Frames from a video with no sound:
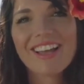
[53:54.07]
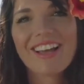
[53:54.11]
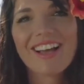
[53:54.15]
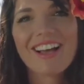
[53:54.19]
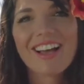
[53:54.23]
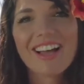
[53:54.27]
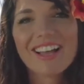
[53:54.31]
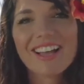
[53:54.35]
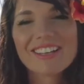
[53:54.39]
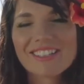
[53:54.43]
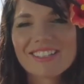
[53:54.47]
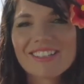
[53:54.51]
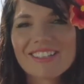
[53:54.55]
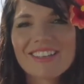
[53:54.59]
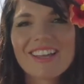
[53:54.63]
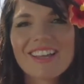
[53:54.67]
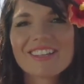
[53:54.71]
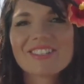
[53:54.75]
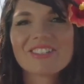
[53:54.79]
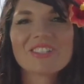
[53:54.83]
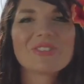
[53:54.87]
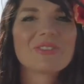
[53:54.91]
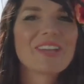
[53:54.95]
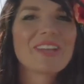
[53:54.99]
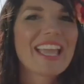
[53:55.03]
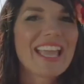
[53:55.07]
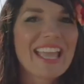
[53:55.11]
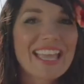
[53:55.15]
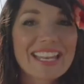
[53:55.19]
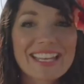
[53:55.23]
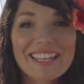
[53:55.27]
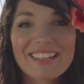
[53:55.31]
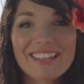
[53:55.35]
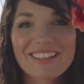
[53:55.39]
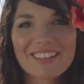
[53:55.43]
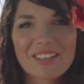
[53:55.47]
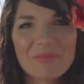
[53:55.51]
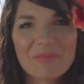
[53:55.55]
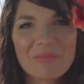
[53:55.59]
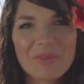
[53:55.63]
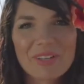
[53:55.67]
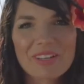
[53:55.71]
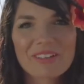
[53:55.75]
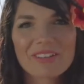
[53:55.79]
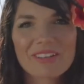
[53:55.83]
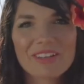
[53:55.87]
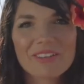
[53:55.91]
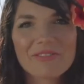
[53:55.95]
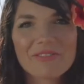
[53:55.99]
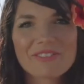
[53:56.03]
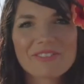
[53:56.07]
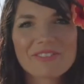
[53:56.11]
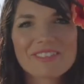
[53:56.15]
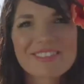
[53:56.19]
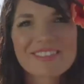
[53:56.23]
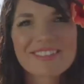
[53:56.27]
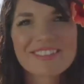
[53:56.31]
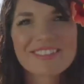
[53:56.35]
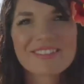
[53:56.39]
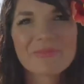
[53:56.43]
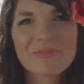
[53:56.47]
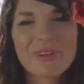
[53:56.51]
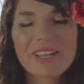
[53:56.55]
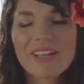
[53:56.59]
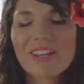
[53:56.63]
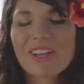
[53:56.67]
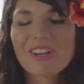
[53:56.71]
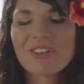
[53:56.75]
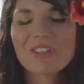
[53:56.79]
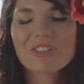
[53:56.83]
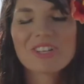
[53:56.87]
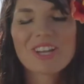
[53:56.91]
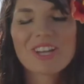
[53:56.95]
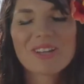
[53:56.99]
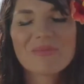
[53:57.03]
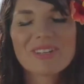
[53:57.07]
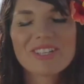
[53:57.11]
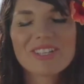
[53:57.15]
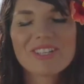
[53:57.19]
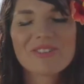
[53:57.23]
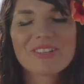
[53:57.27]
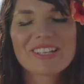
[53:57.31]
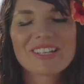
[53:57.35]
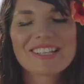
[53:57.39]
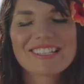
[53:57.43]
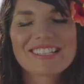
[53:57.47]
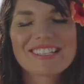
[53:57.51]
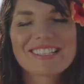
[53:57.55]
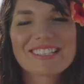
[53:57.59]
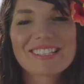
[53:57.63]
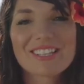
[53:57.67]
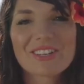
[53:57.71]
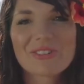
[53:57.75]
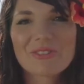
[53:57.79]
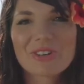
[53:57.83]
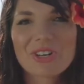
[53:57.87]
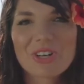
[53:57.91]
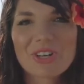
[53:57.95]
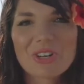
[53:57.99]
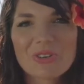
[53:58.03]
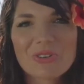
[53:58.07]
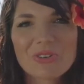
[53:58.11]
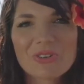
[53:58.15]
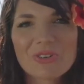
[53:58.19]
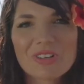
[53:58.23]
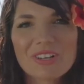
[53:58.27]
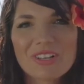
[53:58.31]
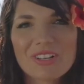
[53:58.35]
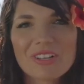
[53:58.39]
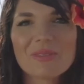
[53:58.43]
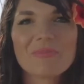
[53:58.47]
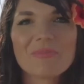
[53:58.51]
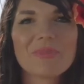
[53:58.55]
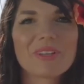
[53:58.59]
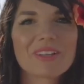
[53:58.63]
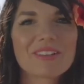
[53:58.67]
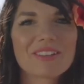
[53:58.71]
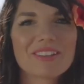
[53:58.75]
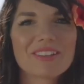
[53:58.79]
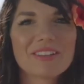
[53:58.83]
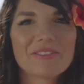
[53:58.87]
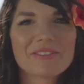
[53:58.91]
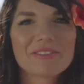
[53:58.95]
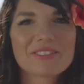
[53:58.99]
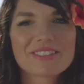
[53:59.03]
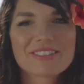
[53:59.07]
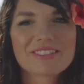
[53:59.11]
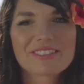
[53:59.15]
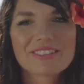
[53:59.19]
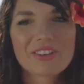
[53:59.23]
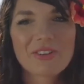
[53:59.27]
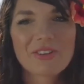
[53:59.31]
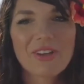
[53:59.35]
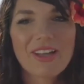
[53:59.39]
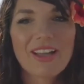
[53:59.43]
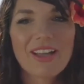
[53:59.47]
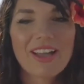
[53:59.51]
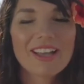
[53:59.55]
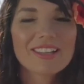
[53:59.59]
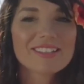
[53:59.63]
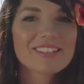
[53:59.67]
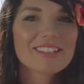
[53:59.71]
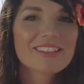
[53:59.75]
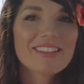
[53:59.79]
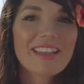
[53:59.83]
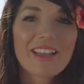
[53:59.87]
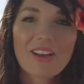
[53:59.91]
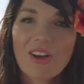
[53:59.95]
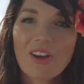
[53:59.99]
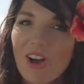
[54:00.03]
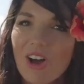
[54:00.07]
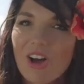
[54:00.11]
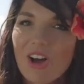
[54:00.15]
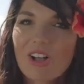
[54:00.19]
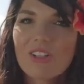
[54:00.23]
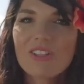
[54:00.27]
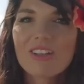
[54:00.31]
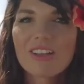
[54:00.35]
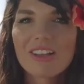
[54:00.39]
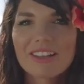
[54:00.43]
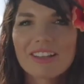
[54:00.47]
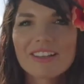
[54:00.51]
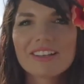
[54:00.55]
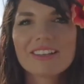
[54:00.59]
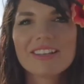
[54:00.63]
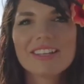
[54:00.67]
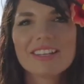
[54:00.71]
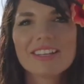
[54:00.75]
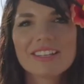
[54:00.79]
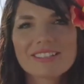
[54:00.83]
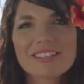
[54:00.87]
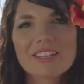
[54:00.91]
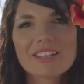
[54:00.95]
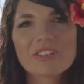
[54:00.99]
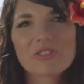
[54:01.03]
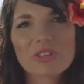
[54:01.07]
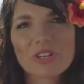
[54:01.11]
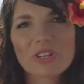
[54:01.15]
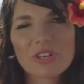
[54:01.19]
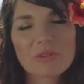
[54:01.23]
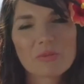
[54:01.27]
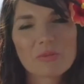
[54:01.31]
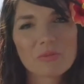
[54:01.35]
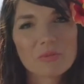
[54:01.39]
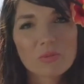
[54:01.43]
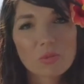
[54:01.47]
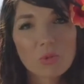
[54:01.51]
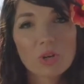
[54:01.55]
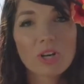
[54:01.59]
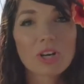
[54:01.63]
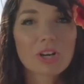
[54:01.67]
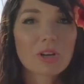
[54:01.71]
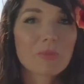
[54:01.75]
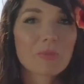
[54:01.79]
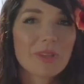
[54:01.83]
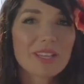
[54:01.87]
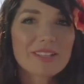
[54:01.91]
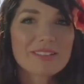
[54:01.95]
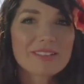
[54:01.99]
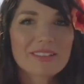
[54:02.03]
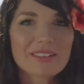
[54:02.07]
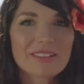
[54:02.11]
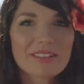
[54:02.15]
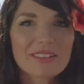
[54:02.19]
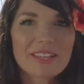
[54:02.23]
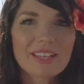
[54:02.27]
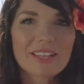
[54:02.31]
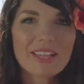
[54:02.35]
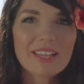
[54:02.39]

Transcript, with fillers: I did not do any Olympic lifts. My coach had me doing zero Olympic lifts. So I did that all on eccentric work basically.